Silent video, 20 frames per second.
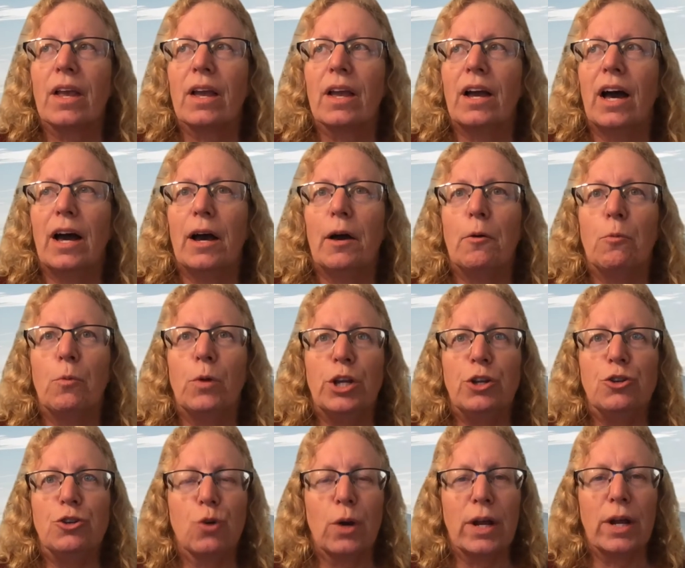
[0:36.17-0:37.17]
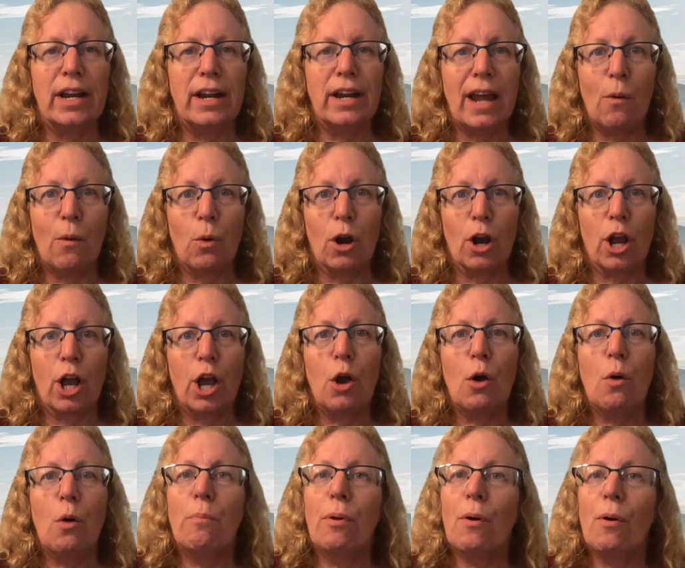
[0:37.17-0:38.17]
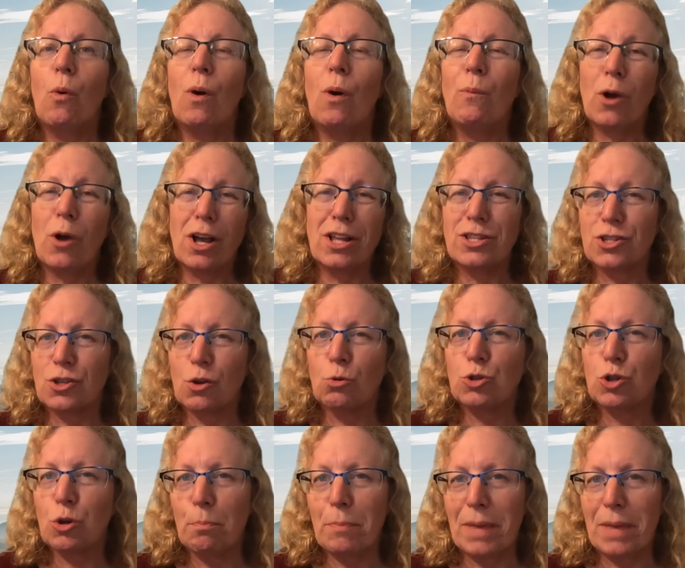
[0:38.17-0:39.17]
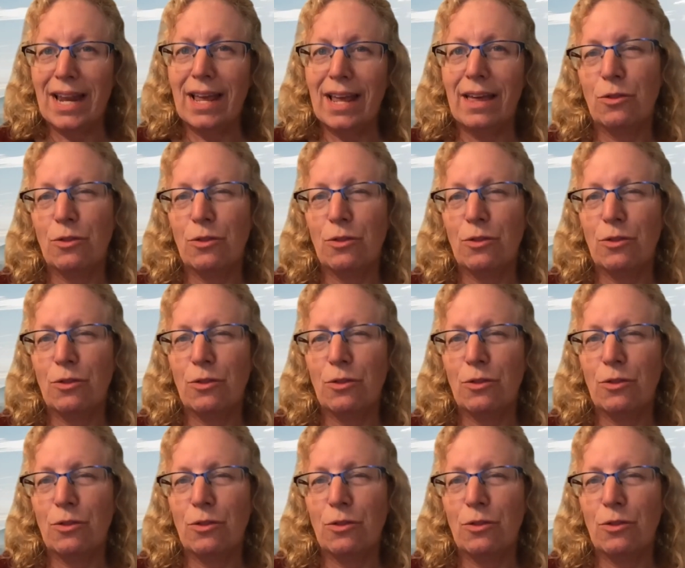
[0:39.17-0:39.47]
When you join a network. But when we're on social media,